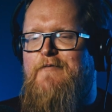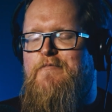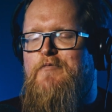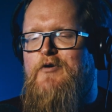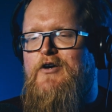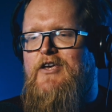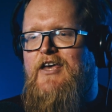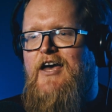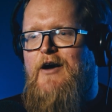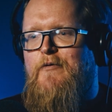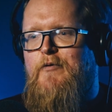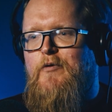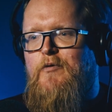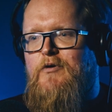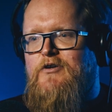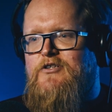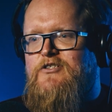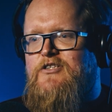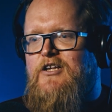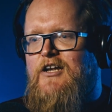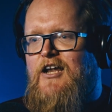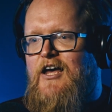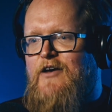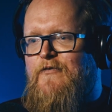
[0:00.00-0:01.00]
But yeah, we watched
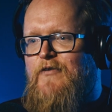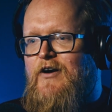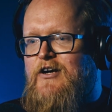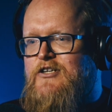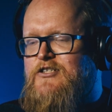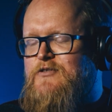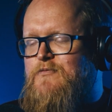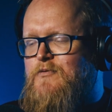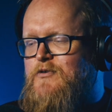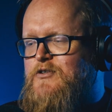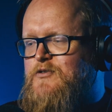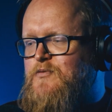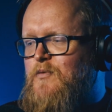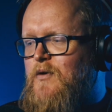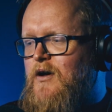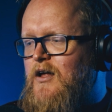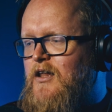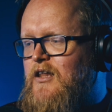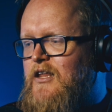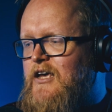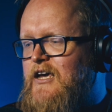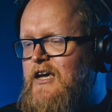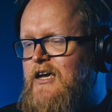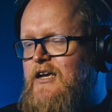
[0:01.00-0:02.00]
the live action one as
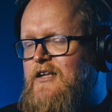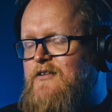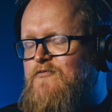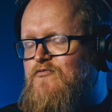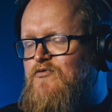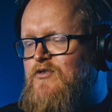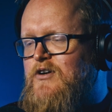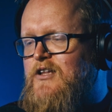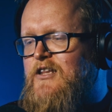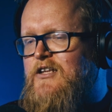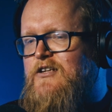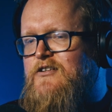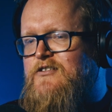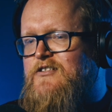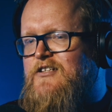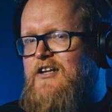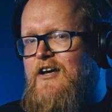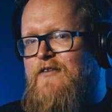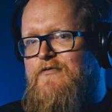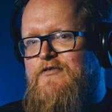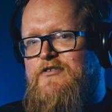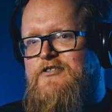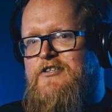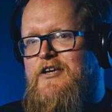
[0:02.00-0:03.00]
well. It really doesn't
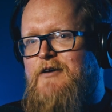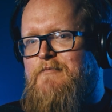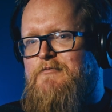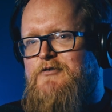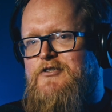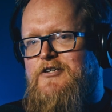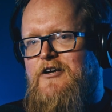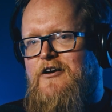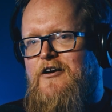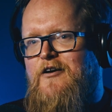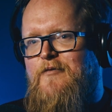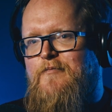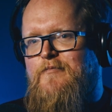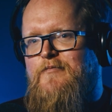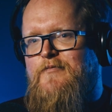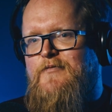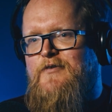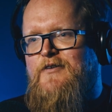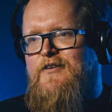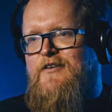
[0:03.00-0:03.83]
have the same charm.